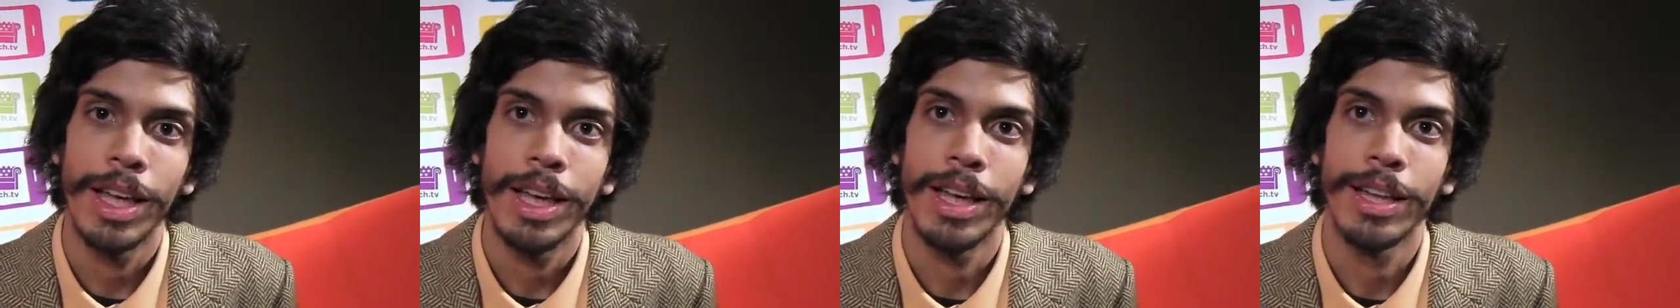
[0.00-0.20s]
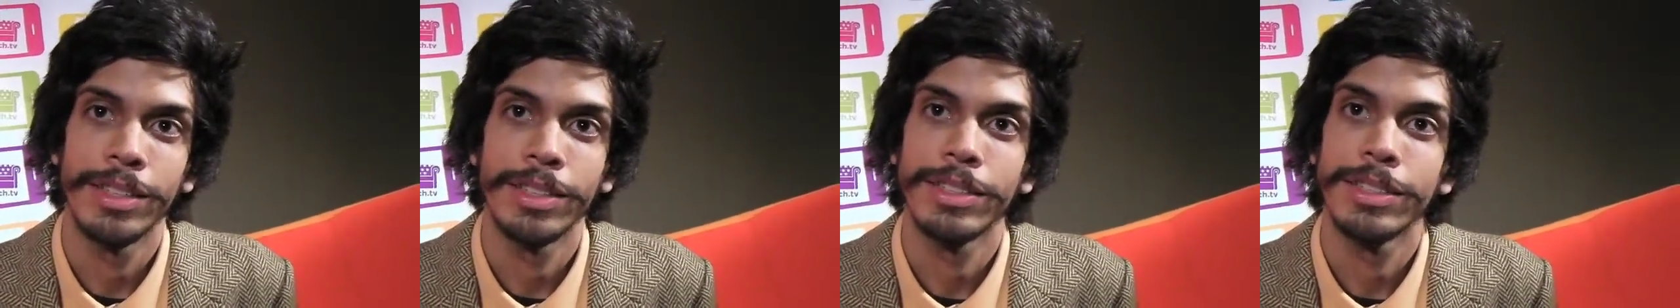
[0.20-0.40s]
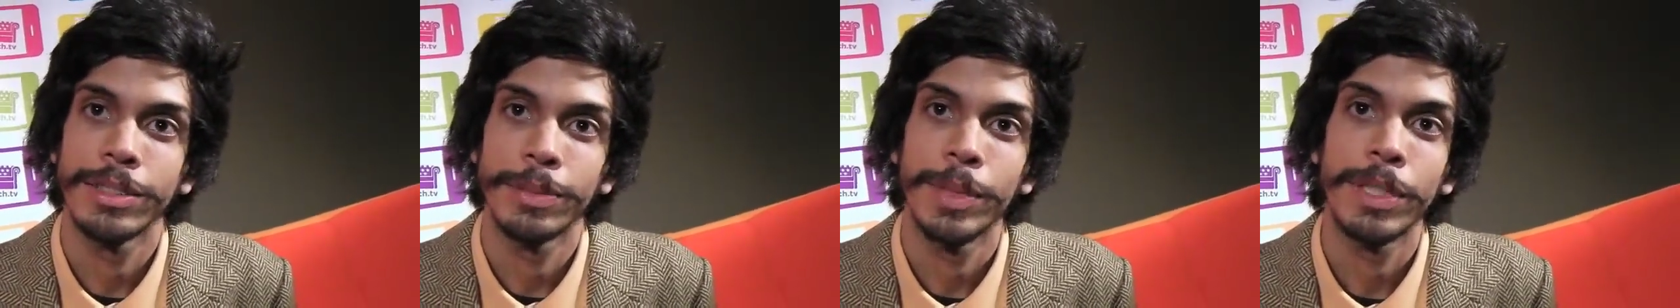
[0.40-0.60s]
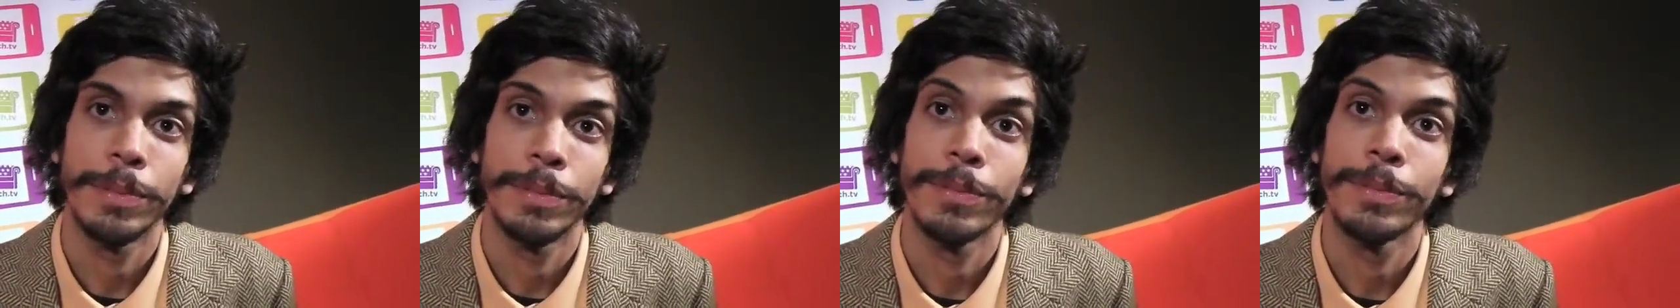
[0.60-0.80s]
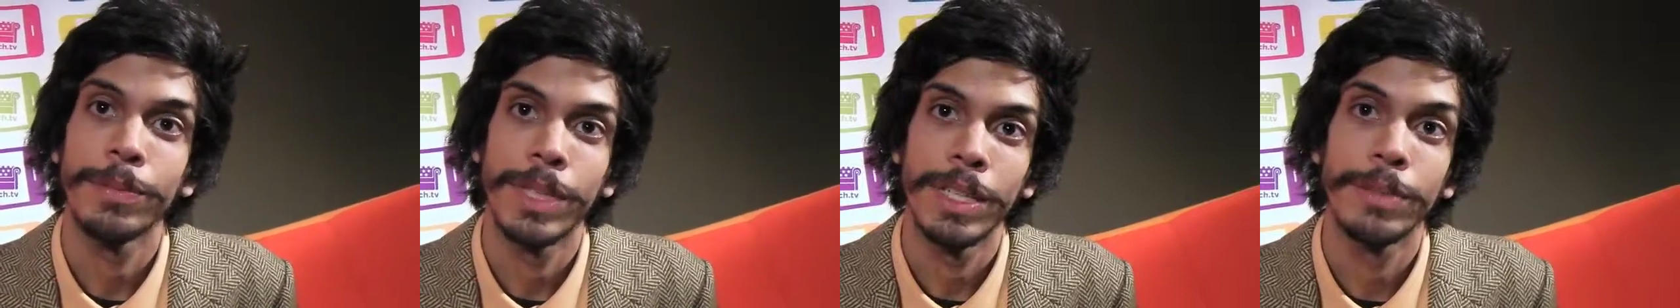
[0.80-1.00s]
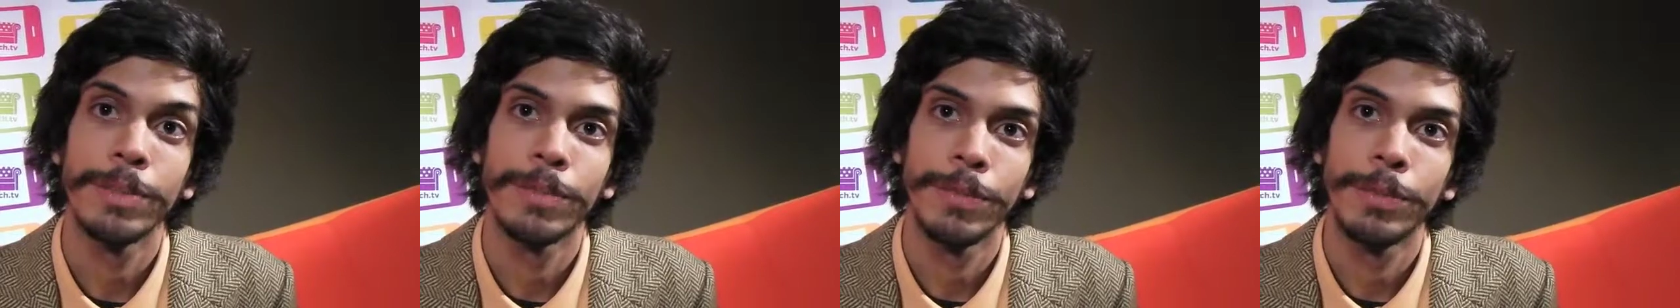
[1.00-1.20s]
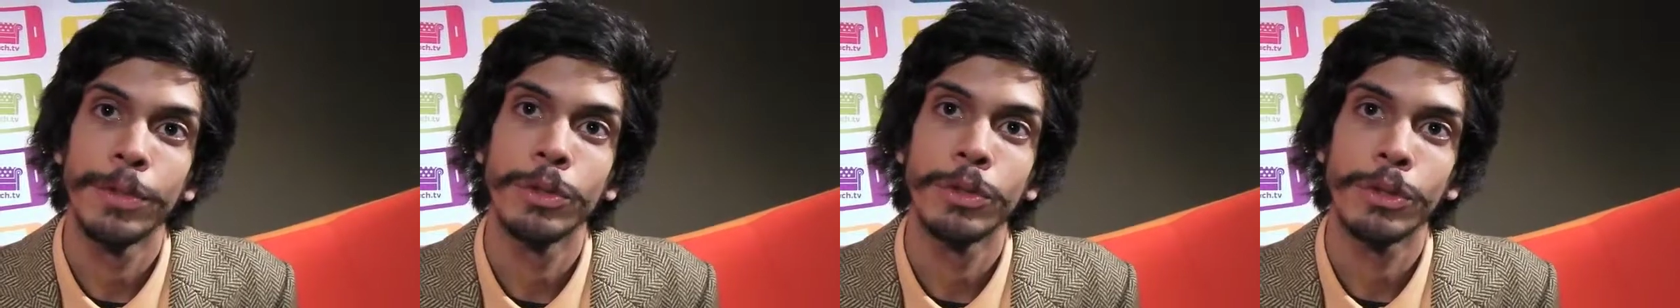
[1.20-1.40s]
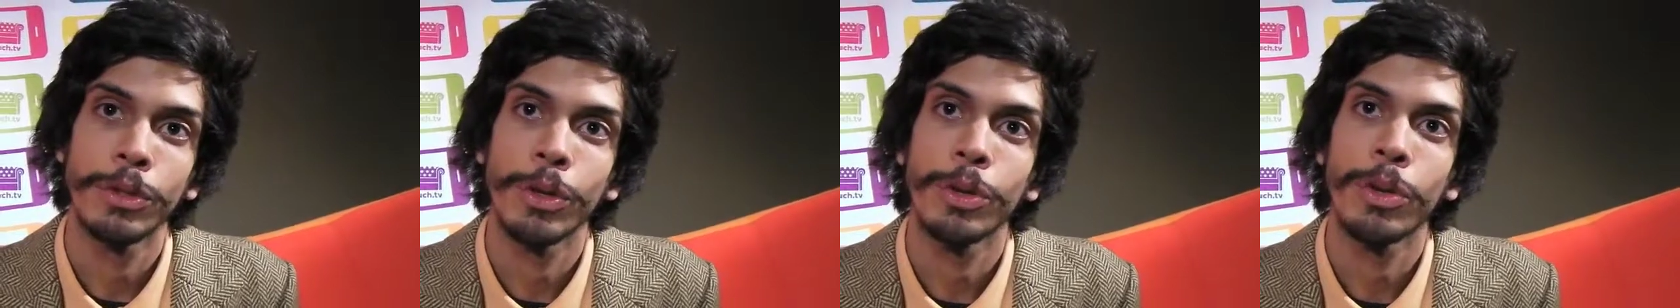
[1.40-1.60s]
and it's make them
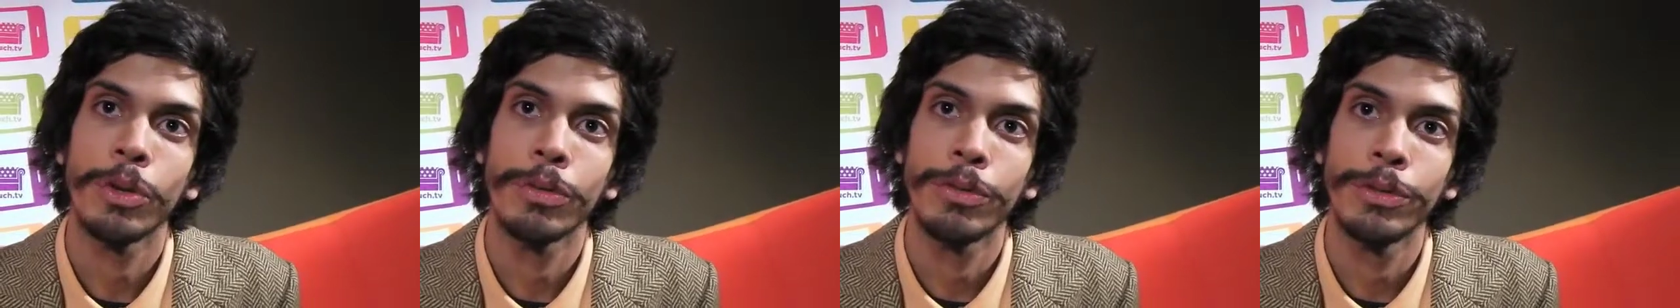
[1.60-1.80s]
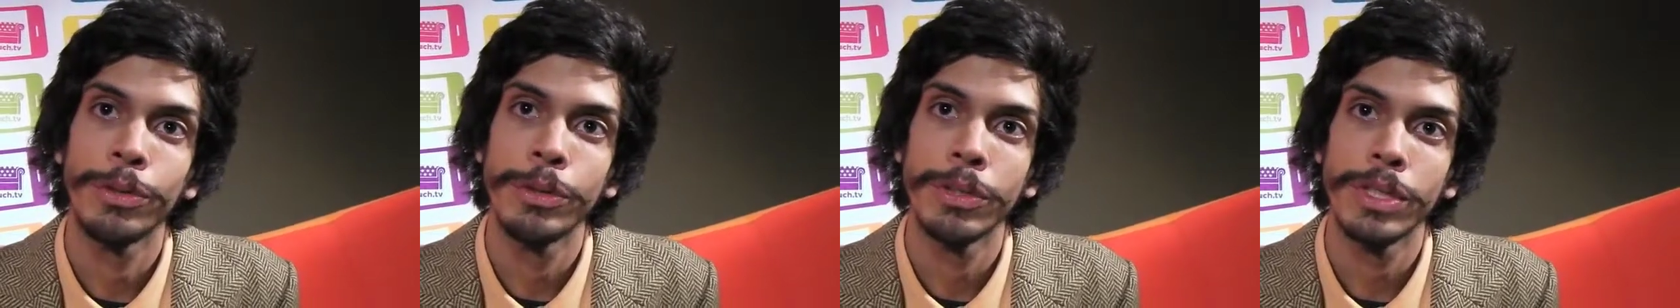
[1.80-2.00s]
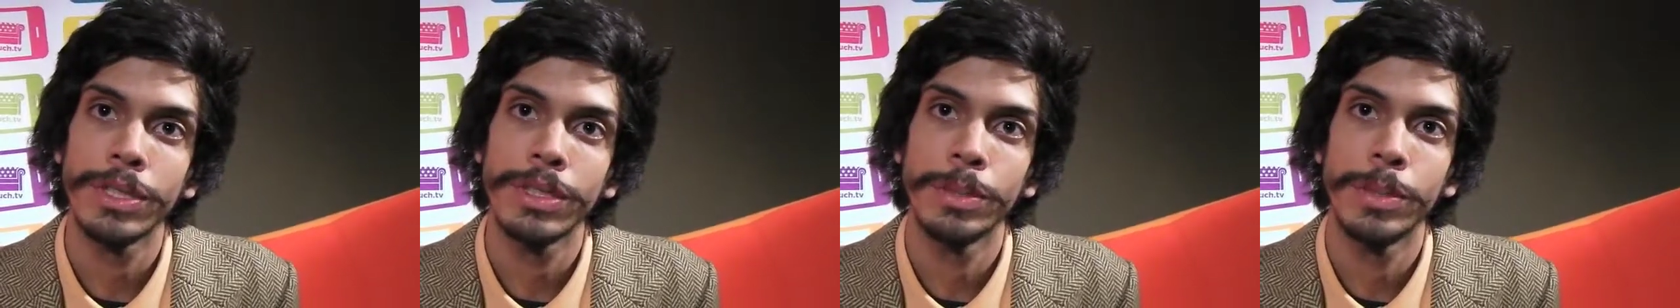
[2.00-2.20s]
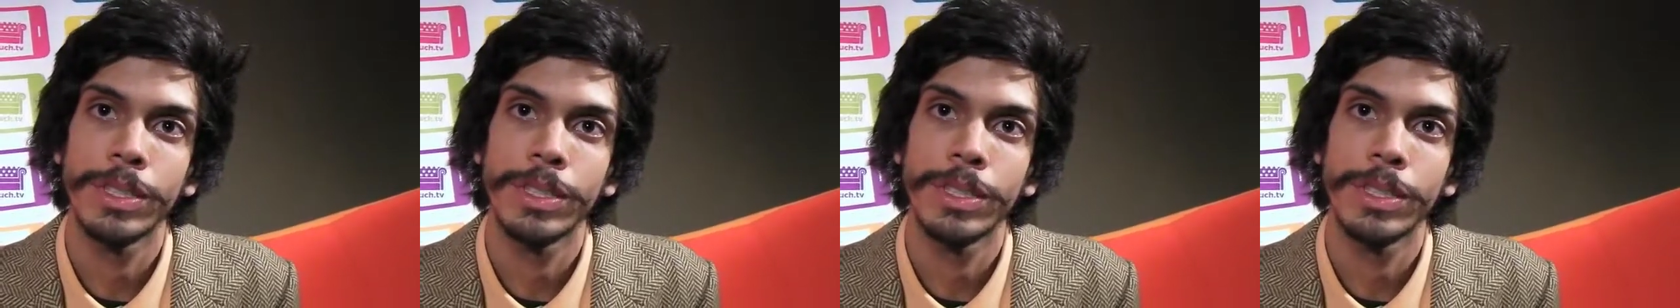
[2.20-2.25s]
feel so confused